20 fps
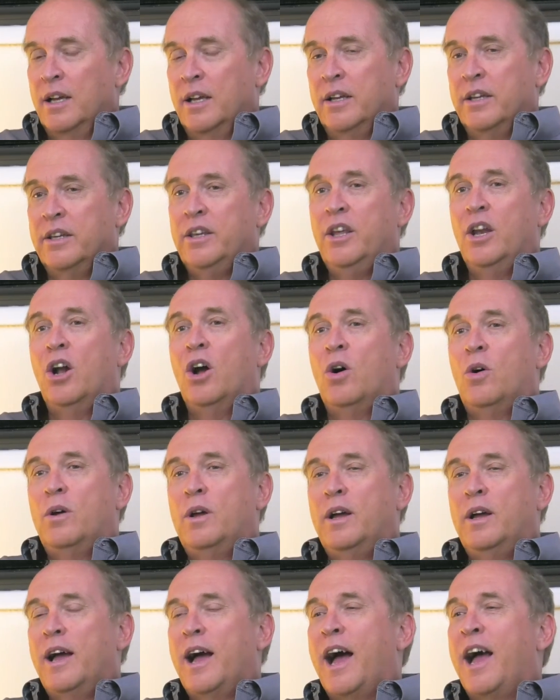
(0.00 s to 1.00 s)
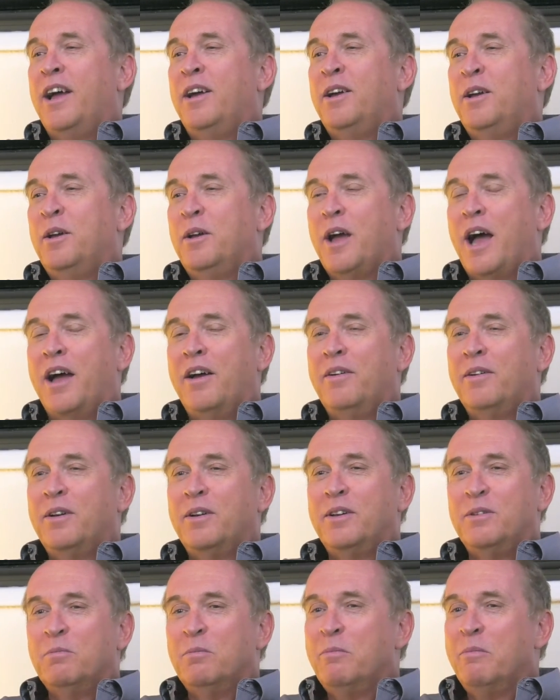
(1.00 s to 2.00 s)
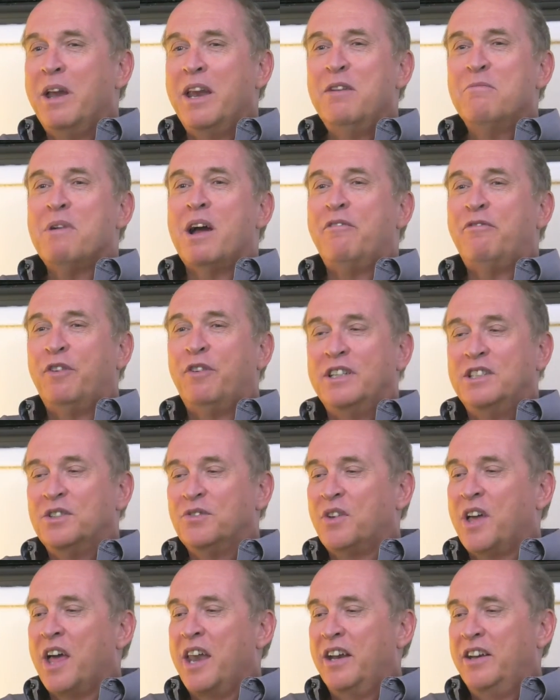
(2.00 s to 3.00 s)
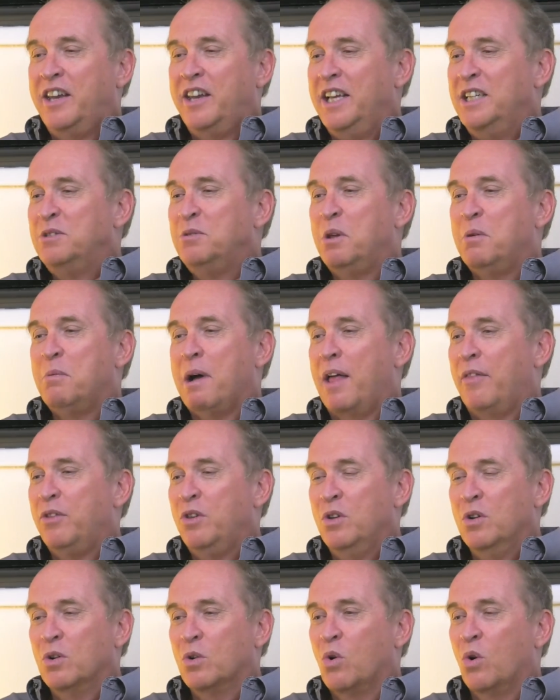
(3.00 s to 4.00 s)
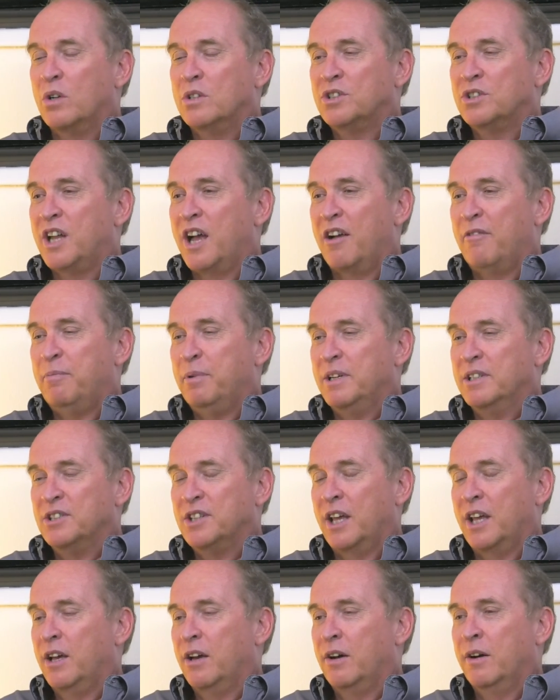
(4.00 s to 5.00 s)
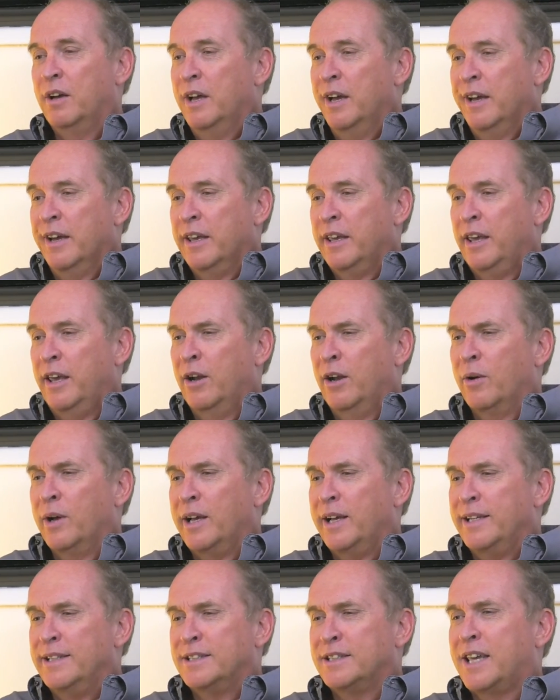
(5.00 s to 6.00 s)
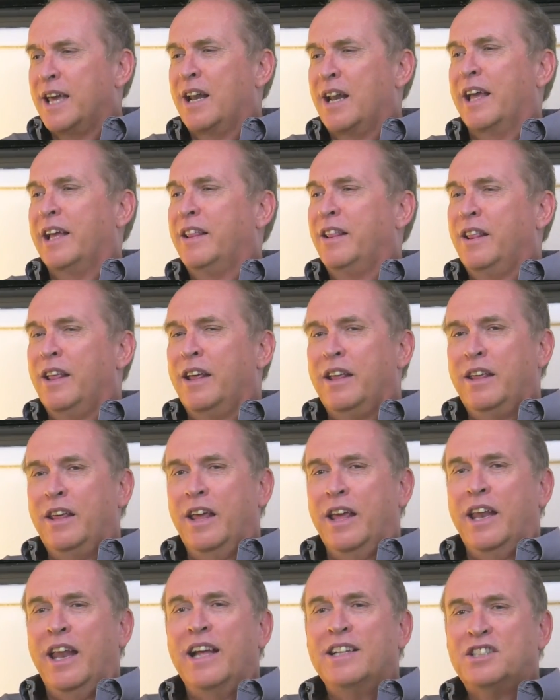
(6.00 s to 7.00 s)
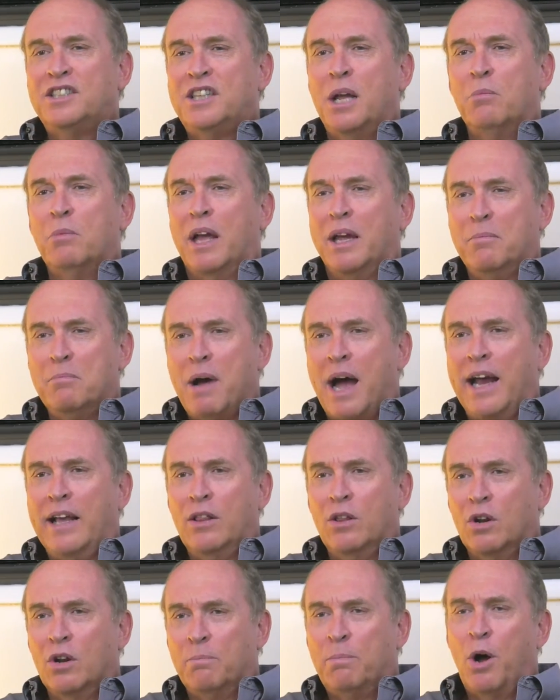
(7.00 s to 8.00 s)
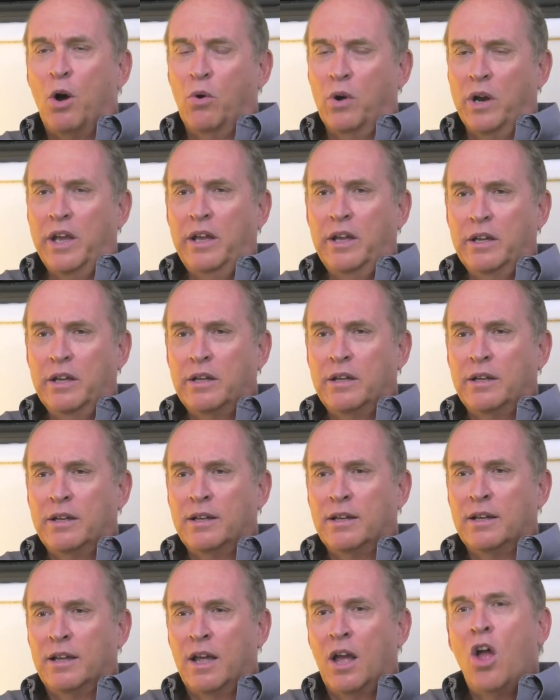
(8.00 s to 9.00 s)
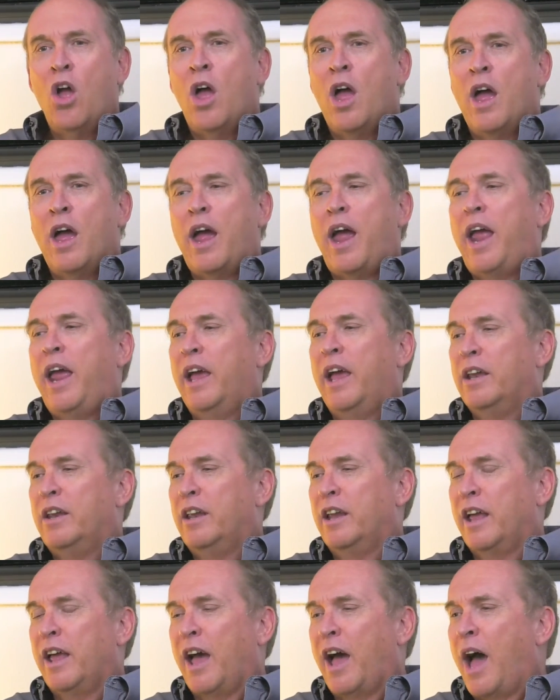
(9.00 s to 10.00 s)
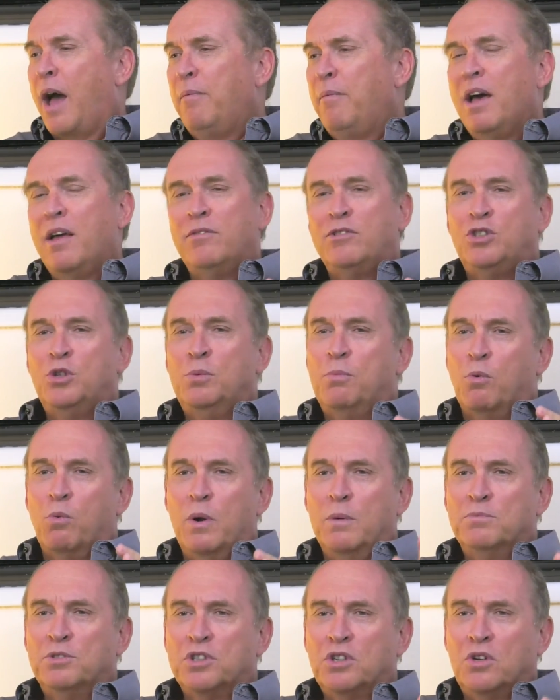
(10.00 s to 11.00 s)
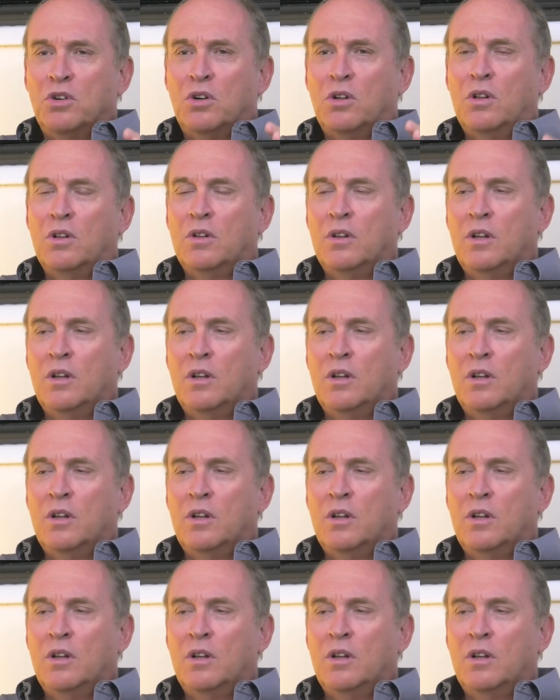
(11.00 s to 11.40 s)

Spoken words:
Many of my friends have kind of teased me about the unicorn stuff because they go, it's kind of like, it hits them like My Little Pony. And I'm not super whimsical.